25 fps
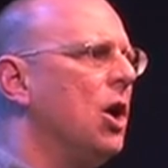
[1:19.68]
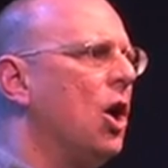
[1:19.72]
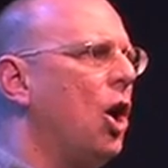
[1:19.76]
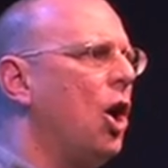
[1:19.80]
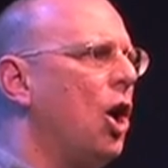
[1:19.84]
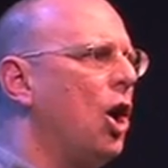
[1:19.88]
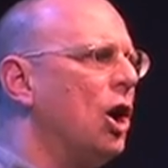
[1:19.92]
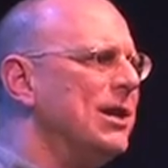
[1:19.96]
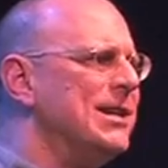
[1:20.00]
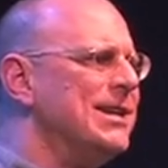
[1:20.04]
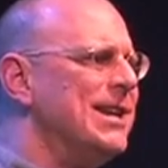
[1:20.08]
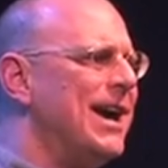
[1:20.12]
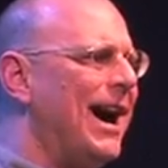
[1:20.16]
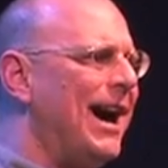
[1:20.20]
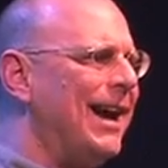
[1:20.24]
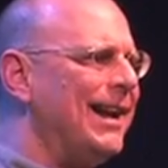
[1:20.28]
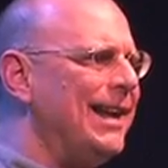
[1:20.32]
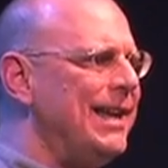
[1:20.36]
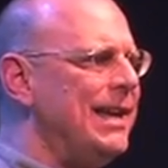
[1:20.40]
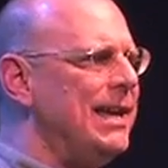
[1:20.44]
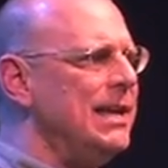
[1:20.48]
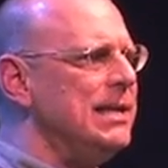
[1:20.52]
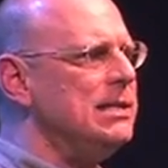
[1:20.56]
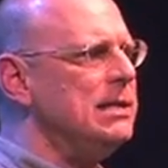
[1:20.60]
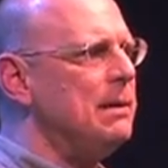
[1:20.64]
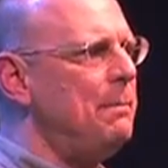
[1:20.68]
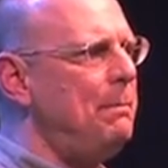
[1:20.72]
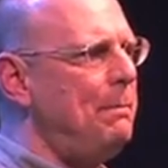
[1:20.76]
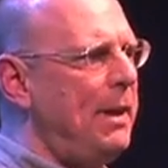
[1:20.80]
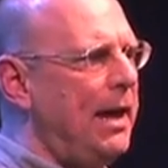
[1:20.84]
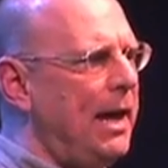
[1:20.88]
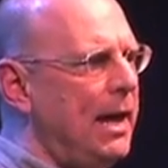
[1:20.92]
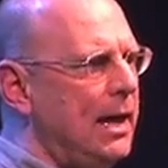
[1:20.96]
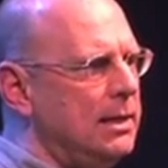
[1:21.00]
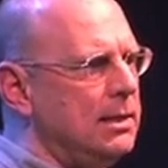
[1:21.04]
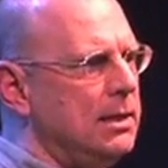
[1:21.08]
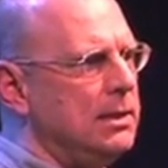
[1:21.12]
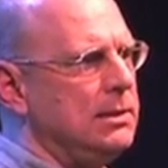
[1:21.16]
are not
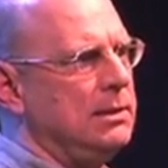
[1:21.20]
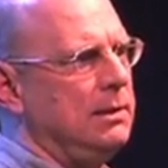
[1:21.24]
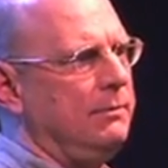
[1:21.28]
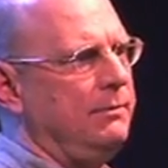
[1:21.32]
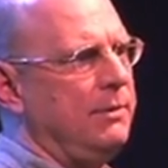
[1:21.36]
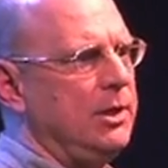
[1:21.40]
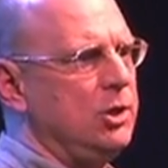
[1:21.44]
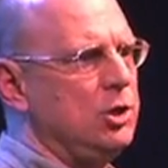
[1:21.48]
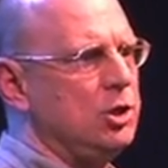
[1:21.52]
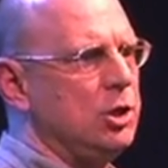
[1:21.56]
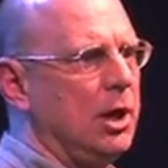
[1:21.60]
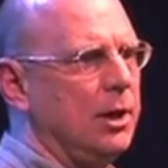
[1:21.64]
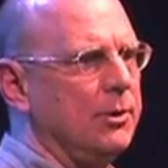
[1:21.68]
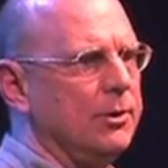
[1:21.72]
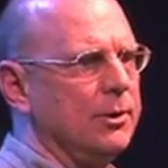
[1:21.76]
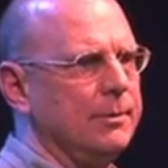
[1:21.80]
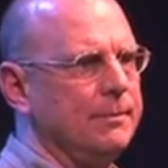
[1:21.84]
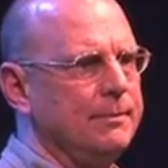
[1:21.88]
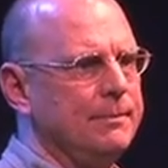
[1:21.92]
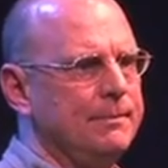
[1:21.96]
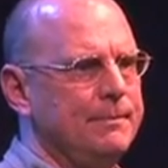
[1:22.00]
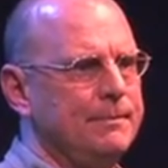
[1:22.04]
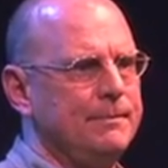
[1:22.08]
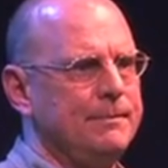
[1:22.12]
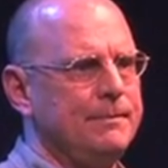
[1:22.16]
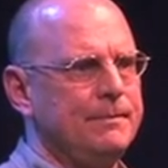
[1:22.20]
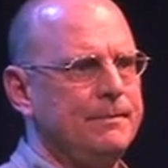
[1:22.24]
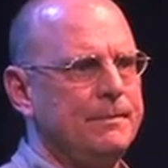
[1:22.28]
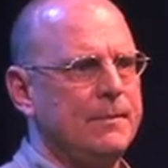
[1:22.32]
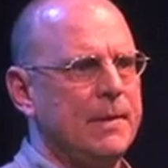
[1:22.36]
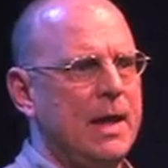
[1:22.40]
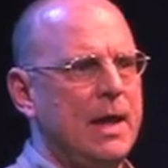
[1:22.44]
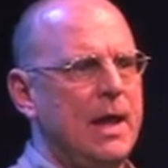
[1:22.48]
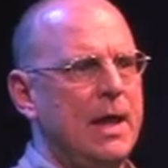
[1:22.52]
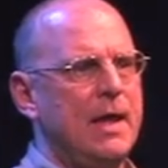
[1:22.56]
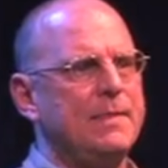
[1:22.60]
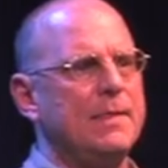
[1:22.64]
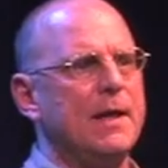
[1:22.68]
independent of each other,
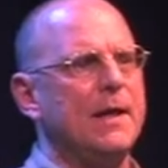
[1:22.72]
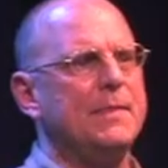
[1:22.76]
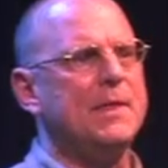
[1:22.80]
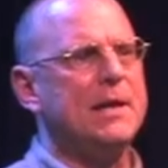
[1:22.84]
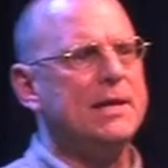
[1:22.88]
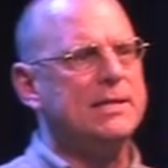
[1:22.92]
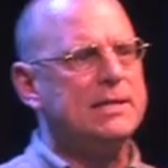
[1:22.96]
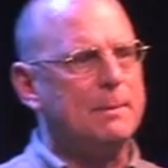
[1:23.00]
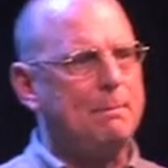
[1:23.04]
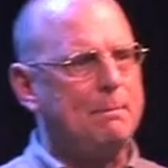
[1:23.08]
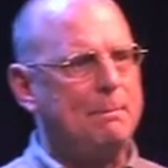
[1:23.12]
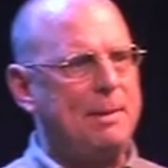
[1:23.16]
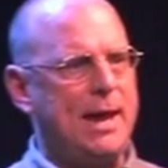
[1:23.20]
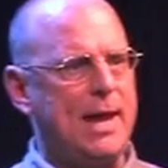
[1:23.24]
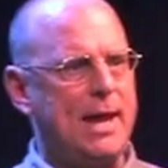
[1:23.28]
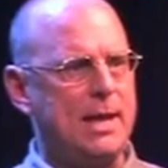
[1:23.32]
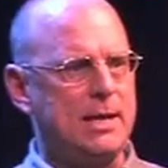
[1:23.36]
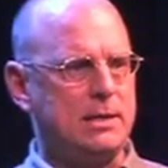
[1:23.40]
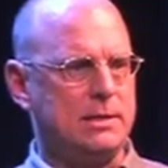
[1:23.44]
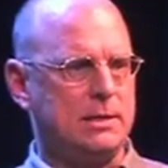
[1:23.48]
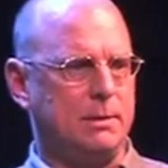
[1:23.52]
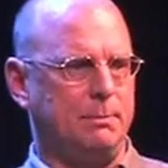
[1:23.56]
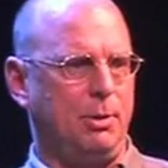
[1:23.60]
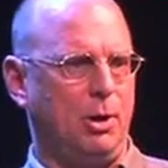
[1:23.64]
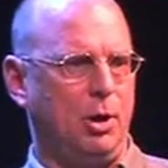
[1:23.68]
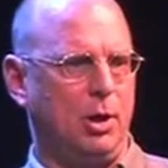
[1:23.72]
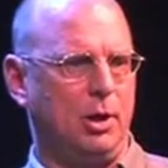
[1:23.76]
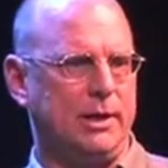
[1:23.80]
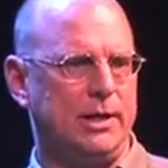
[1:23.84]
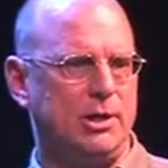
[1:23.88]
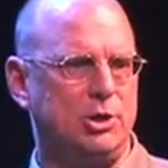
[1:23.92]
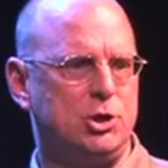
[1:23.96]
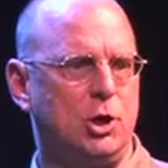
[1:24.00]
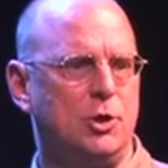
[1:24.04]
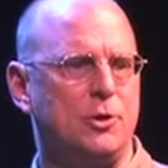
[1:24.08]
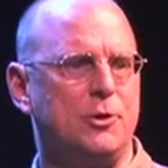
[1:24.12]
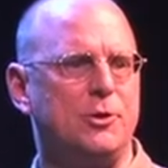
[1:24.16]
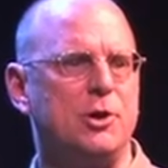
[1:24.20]
that they depend upon
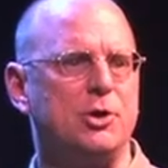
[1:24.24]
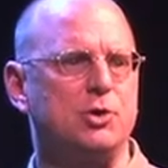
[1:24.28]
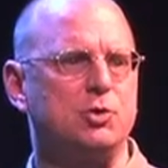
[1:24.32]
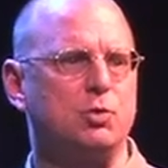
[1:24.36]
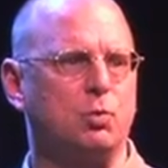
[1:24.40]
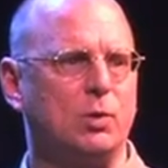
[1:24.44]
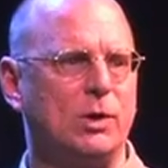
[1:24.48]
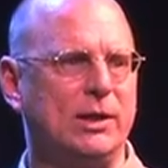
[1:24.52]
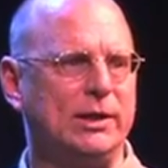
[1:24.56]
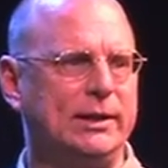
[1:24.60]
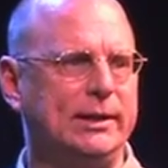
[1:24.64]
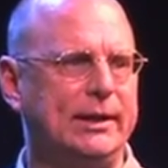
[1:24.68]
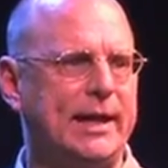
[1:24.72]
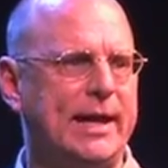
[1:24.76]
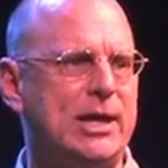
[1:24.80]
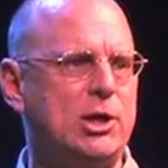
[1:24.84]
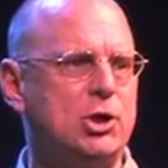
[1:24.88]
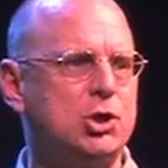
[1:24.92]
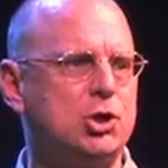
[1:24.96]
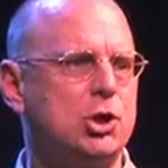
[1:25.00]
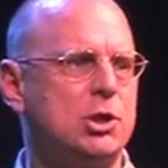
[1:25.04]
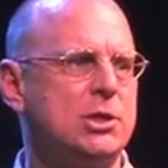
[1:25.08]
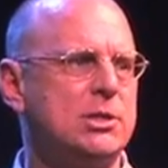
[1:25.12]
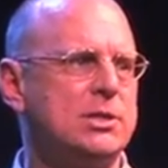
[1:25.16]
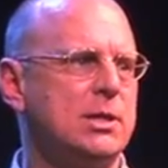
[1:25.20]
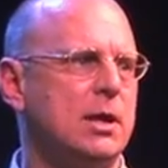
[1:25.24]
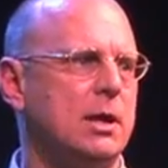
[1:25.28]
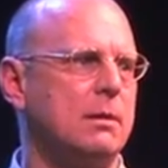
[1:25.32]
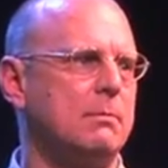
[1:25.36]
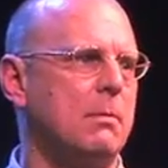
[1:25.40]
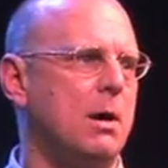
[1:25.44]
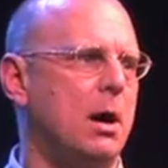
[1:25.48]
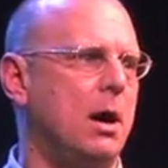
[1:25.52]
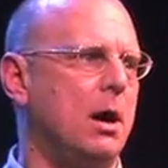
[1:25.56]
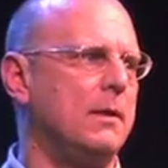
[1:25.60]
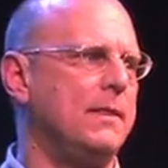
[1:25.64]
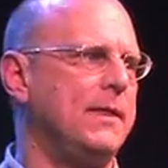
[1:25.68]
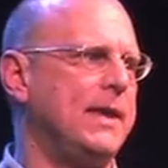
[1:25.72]
each other. There's relations
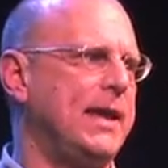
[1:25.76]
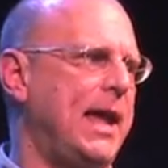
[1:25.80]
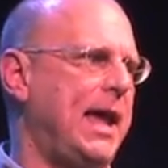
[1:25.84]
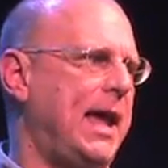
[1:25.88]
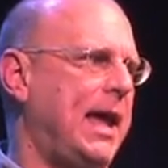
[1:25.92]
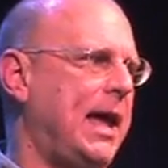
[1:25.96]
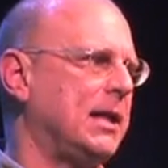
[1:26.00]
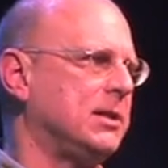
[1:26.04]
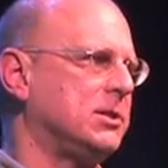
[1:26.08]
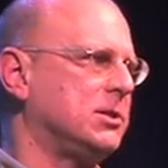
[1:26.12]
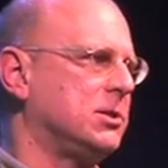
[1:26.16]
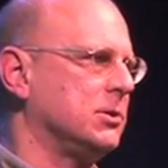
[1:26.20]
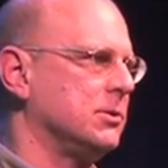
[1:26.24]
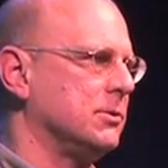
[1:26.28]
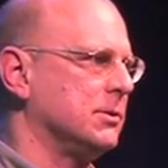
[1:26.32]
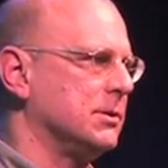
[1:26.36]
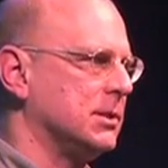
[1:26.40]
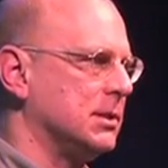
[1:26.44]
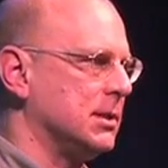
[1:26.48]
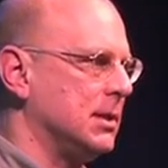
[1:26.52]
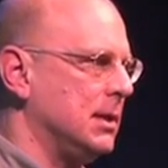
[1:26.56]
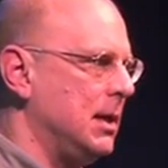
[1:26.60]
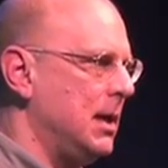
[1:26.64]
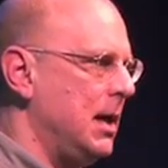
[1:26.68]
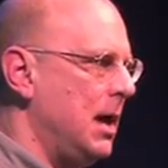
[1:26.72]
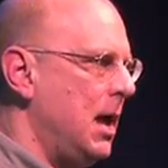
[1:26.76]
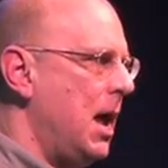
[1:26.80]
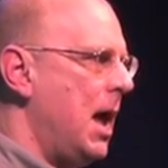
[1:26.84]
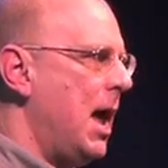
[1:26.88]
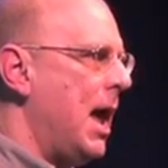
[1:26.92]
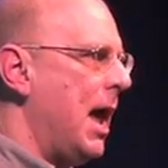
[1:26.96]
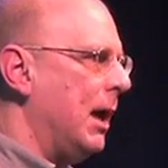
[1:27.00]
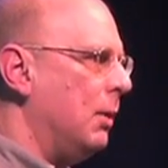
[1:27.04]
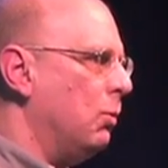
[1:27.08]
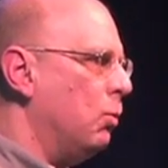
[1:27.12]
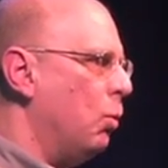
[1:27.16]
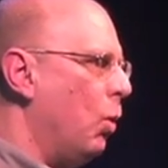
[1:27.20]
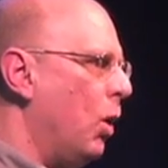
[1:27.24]
among the answers.
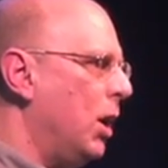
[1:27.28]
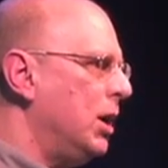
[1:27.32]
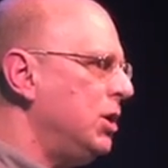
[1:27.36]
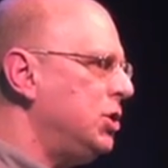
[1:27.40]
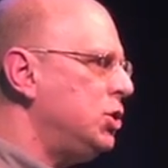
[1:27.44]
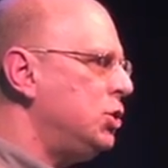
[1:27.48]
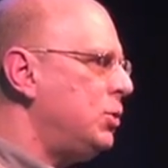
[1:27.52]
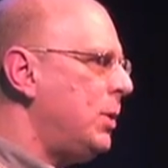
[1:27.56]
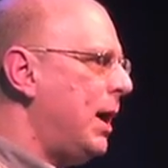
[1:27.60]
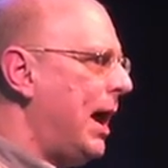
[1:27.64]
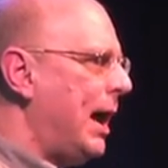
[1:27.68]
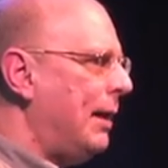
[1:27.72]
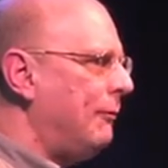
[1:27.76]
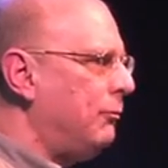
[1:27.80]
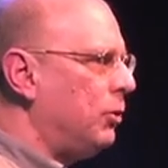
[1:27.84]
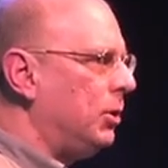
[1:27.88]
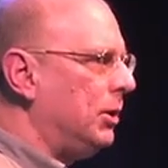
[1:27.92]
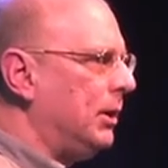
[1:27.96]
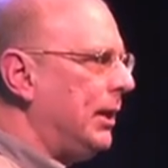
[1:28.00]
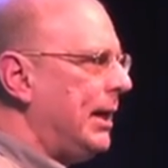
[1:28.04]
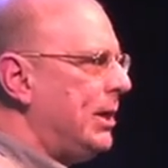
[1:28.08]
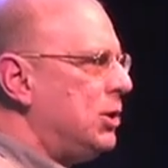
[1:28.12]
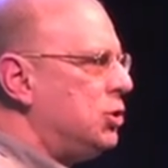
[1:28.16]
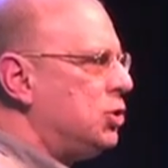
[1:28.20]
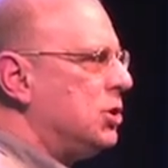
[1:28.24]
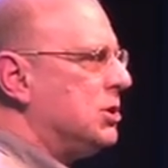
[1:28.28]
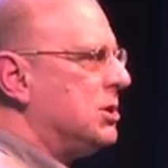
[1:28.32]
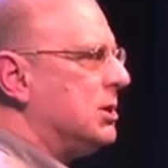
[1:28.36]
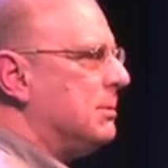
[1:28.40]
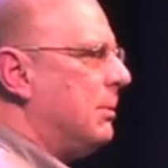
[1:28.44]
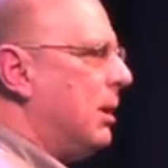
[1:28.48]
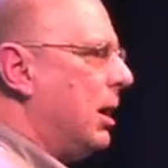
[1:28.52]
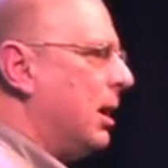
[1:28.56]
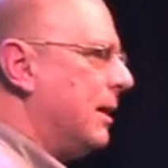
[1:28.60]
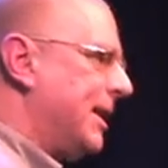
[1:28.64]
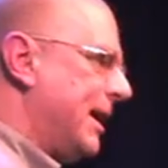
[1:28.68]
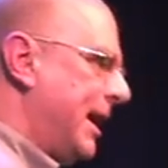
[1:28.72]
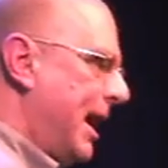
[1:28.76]
And once you have relations
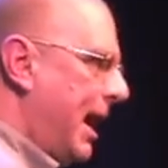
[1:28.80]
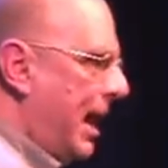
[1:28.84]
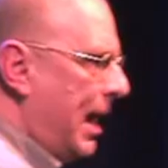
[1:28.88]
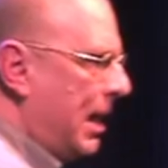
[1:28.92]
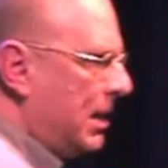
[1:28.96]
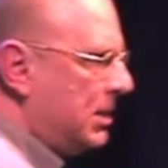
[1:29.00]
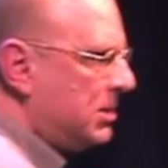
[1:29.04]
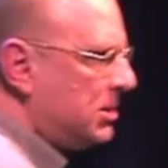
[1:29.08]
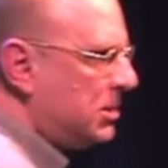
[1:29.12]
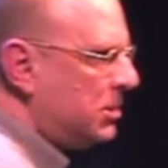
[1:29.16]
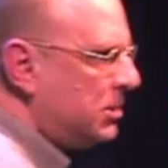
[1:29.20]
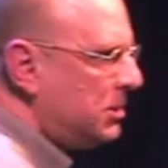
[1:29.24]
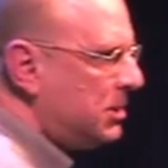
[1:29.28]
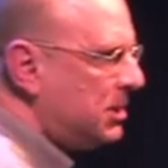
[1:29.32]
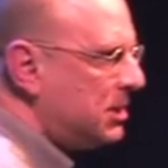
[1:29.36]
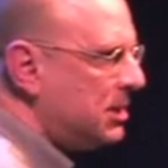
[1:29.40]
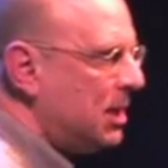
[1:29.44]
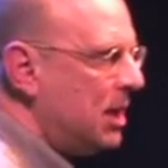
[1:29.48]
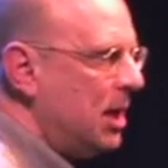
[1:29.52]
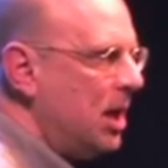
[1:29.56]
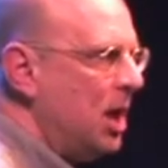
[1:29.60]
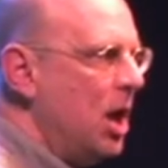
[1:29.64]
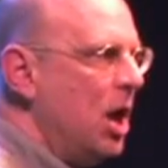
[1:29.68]
among the answers,